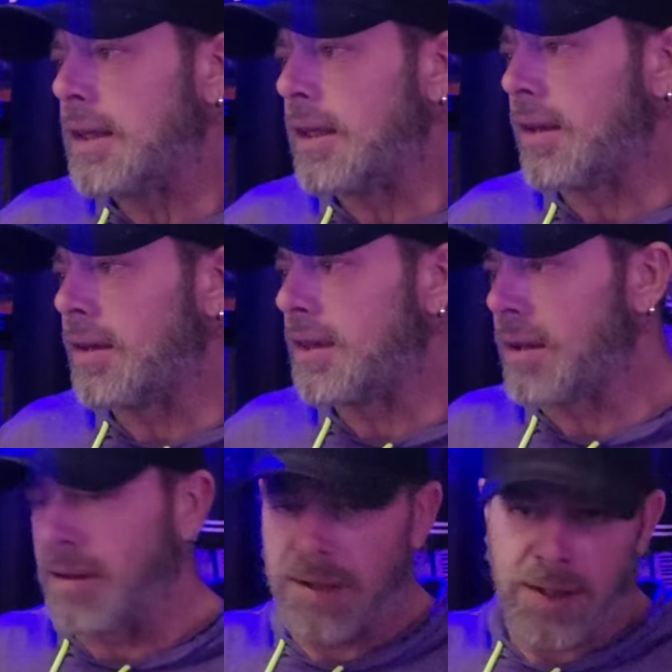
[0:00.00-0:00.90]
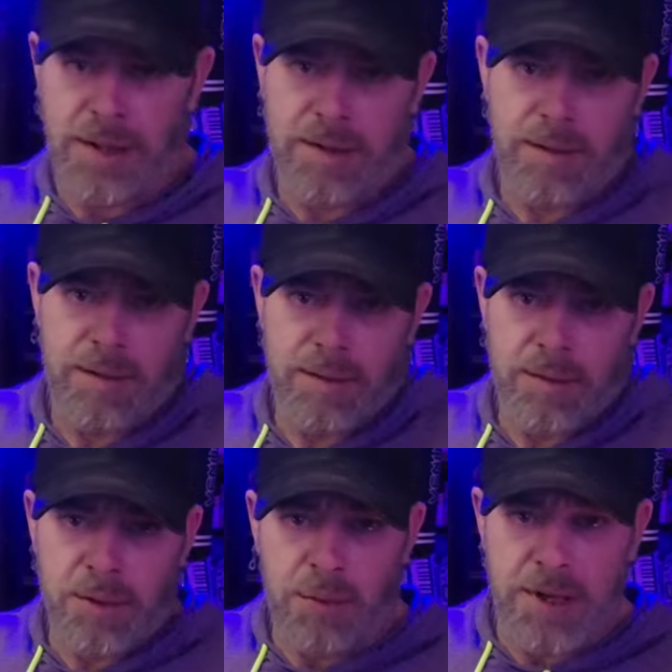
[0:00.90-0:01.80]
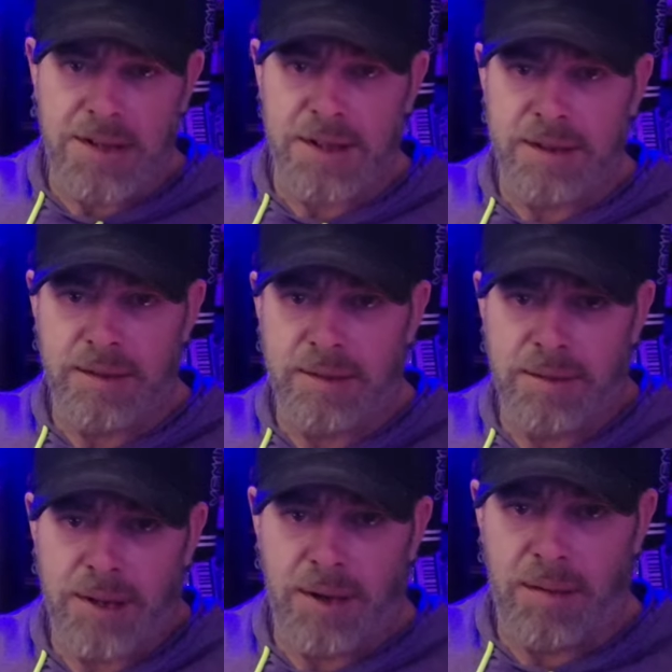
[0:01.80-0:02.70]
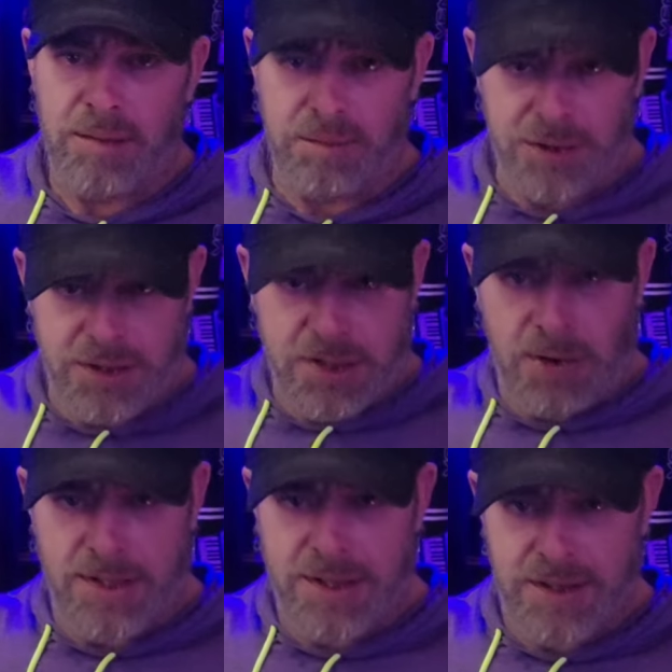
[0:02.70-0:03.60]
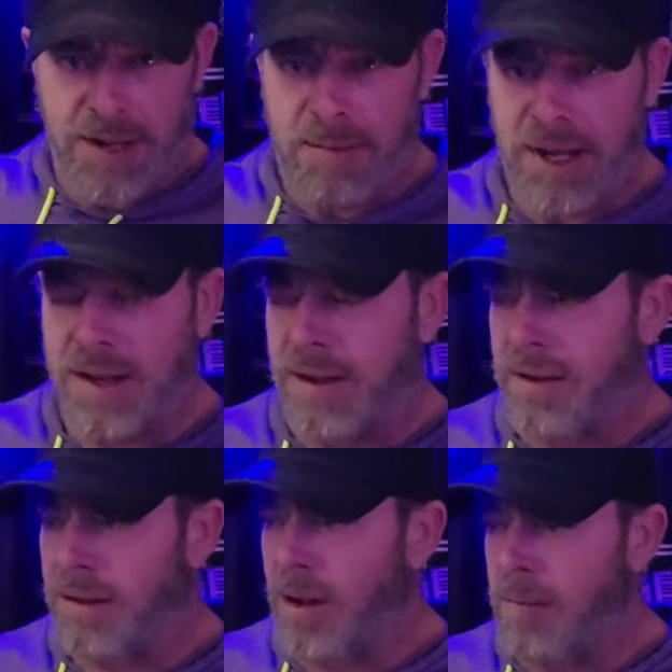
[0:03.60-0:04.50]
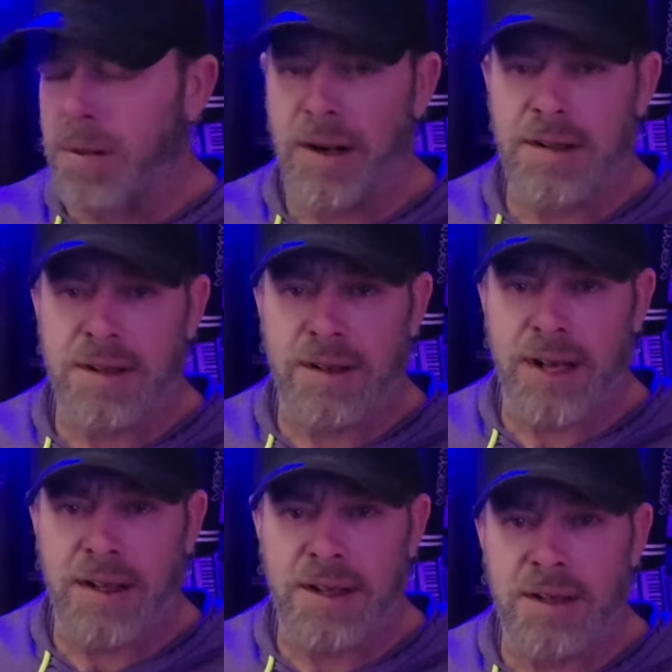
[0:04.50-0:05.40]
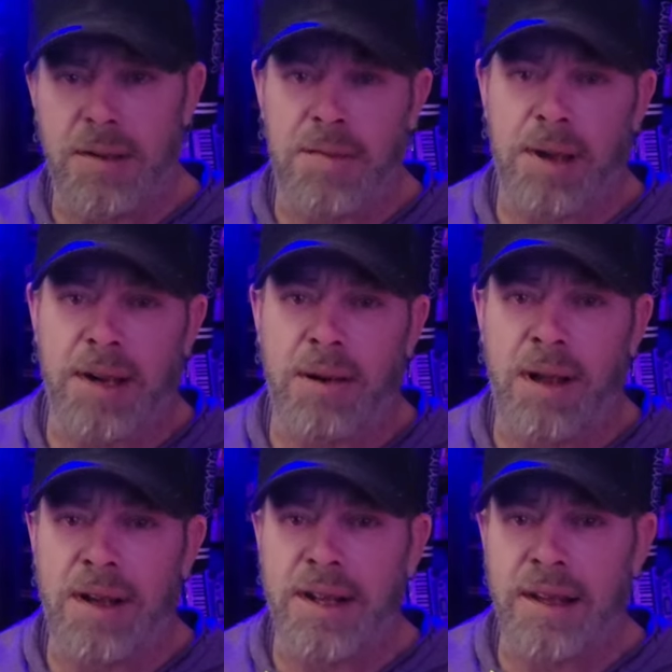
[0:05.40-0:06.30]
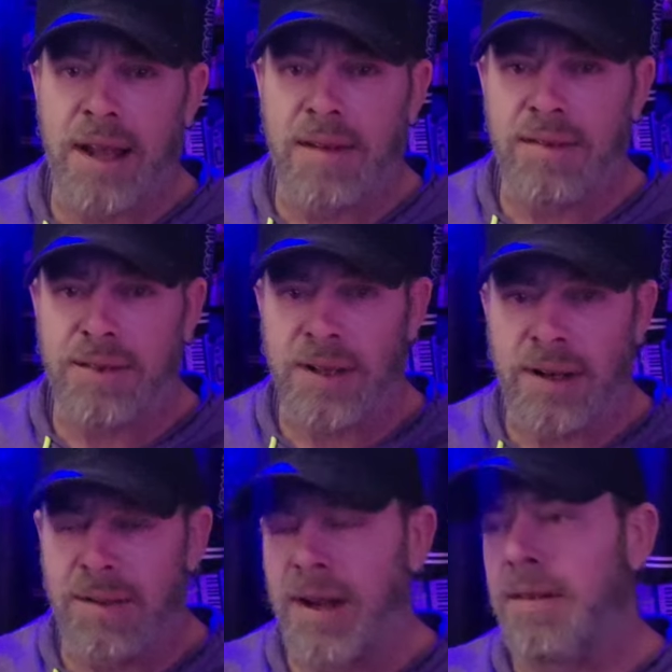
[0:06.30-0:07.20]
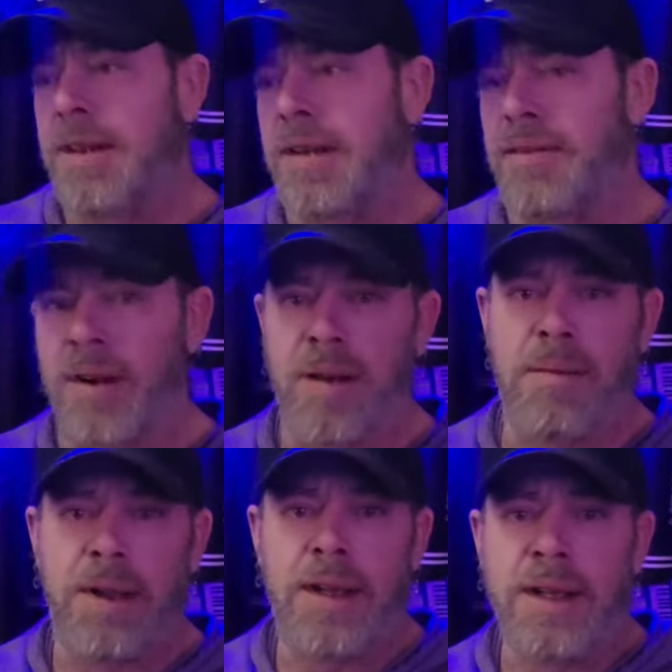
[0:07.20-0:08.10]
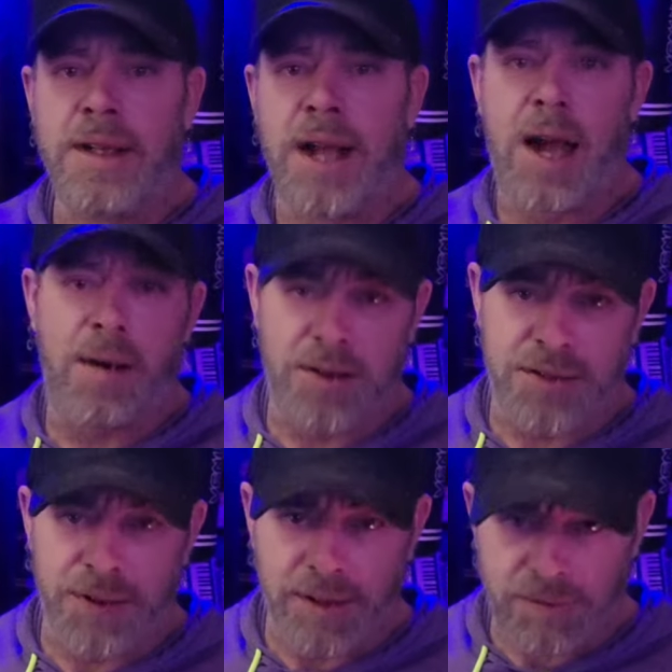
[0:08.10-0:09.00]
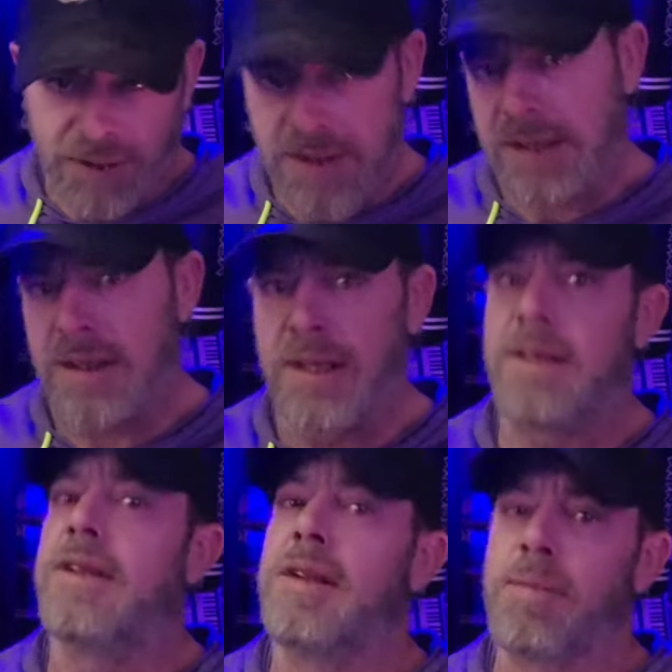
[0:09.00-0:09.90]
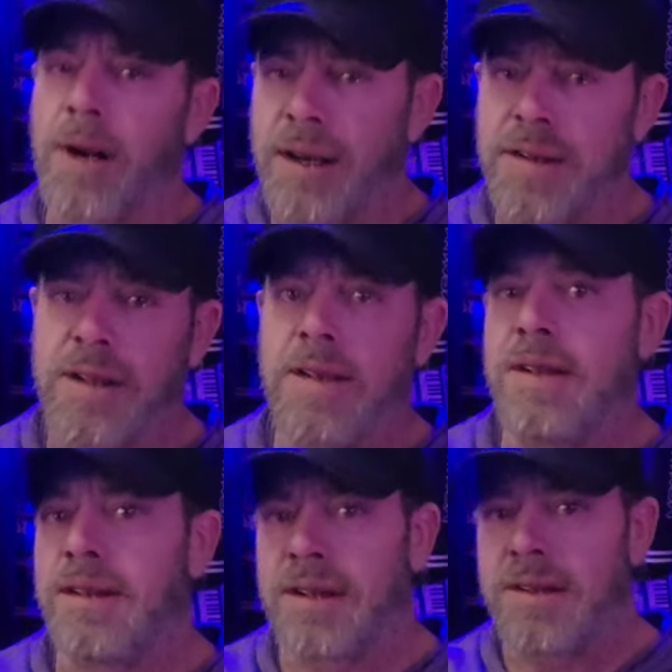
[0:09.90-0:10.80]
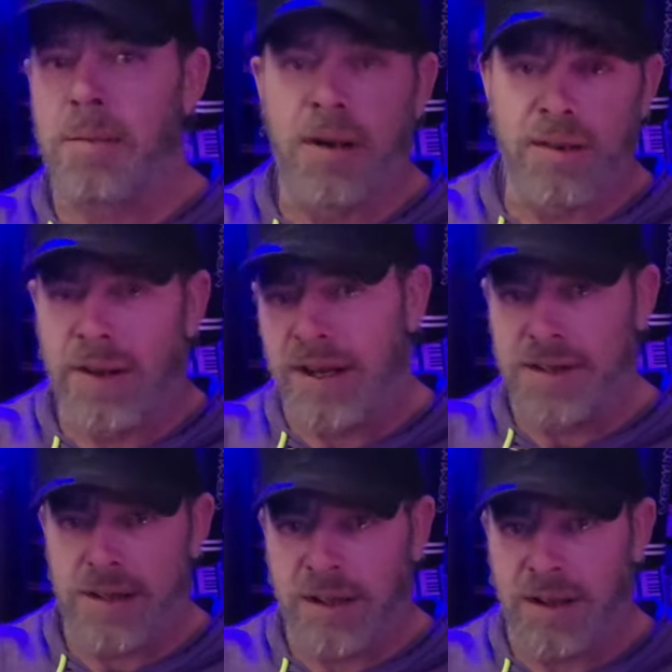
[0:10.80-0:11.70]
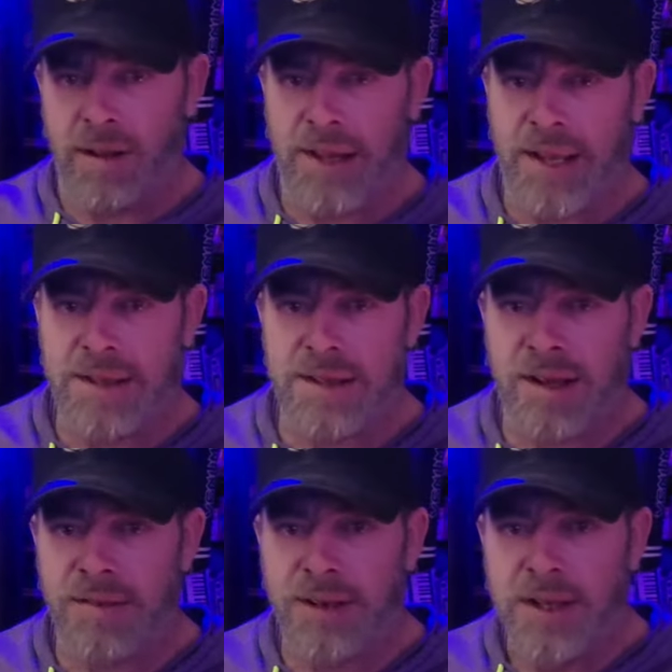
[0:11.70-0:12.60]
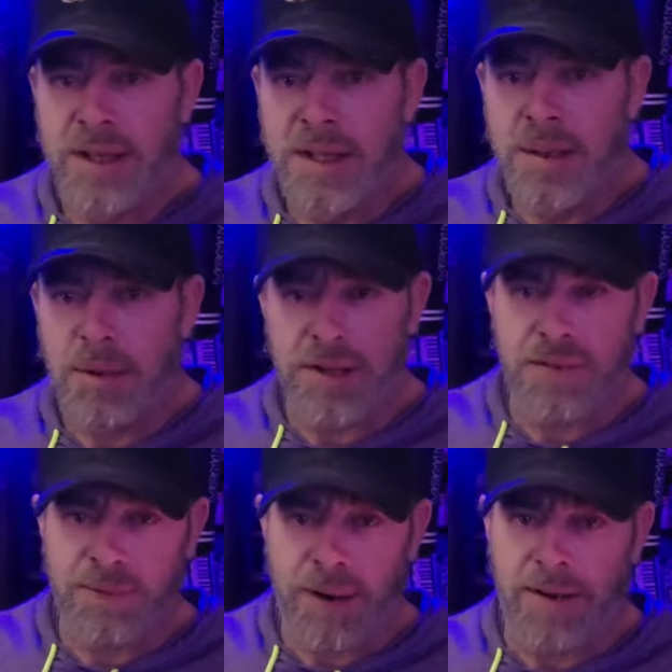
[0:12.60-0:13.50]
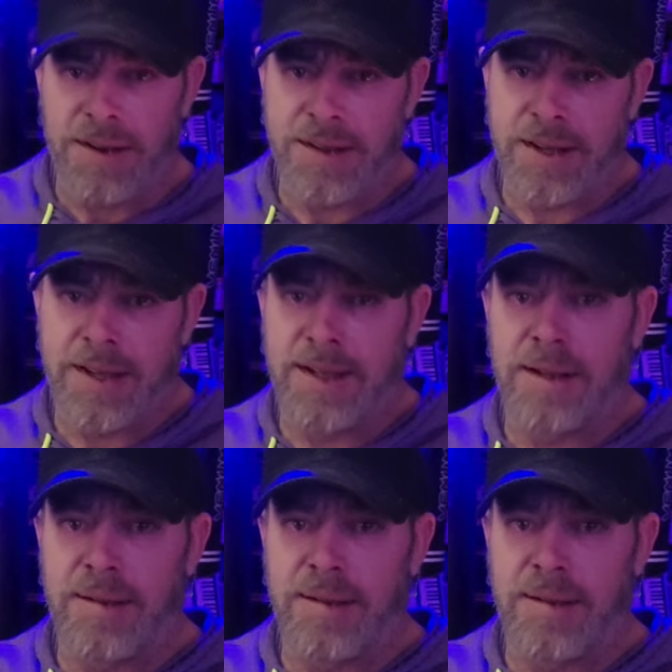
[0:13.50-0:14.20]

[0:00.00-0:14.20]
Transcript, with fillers: You know, so and the reason, you know, the choices I made are all personal and had to do with my quality of life, you know, everything from how I was feeling physically to depression to just motivation and all that stuff. But as far as like